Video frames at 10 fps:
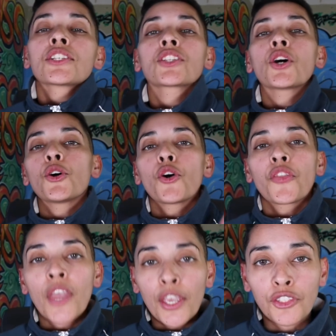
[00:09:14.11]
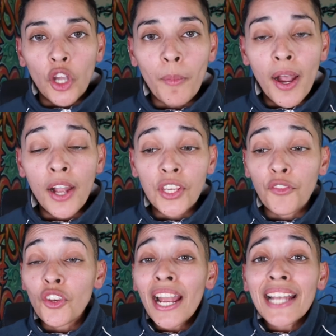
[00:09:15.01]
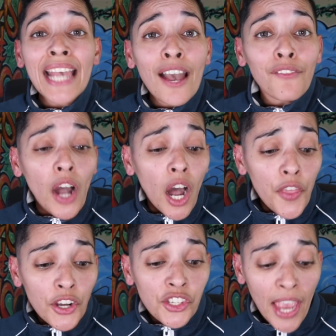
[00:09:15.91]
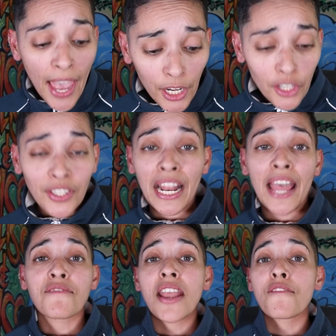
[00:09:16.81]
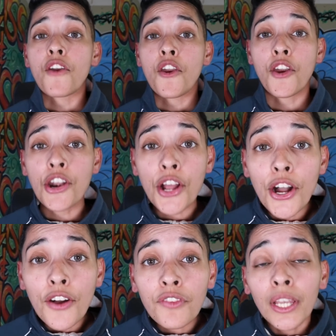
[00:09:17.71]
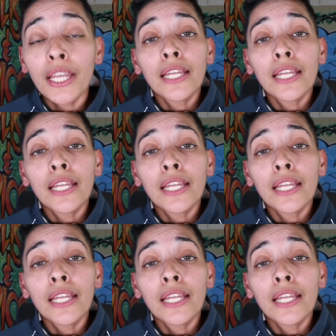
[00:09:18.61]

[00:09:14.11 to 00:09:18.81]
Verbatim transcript: So thank you so much. If you guys have other channels that I have never heard of